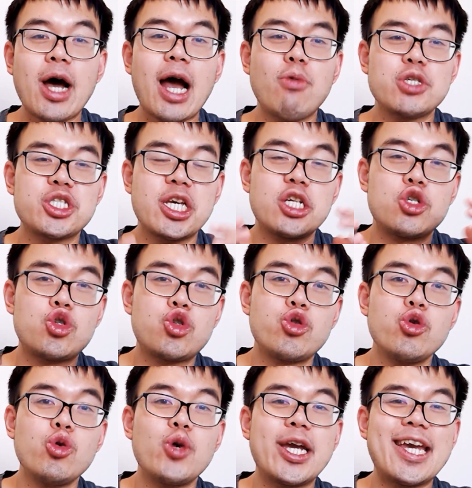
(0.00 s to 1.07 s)
I would say
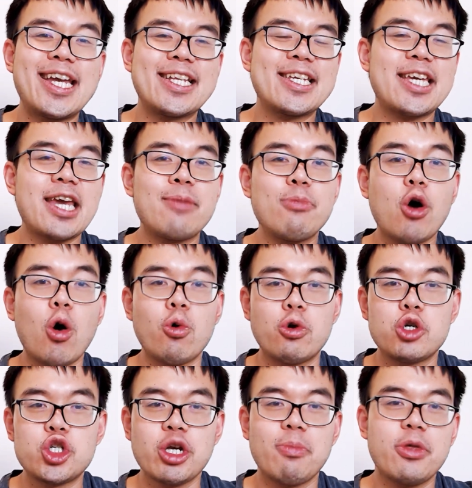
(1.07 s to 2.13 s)
true in-game
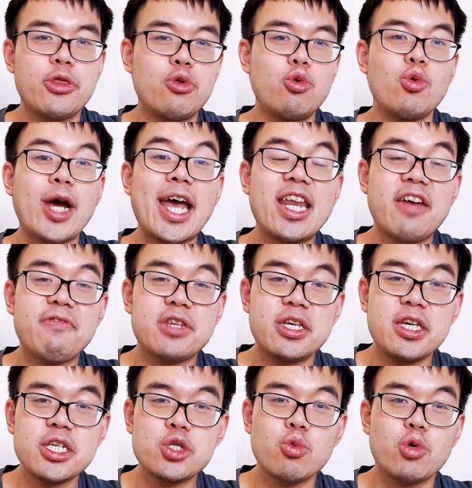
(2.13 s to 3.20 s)
ownership through NFTs,